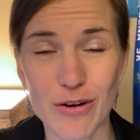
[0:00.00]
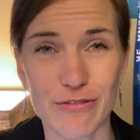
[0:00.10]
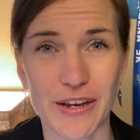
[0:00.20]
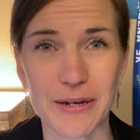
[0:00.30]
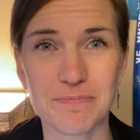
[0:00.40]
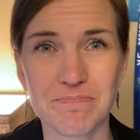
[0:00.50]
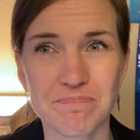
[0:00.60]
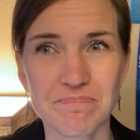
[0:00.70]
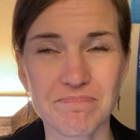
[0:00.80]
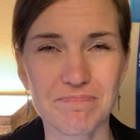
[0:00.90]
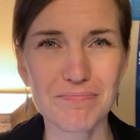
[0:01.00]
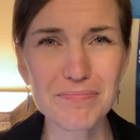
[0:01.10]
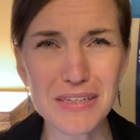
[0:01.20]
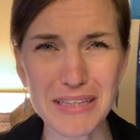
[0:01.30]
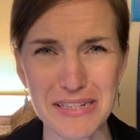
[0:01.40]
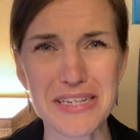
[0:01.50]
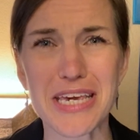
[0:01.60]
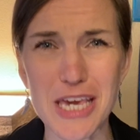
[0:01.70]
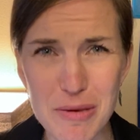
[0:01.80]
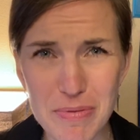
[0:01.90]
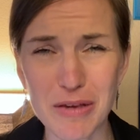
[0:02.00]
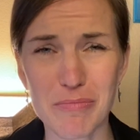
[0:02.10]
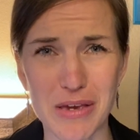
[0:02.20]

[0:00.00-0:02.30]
of it, that's keeping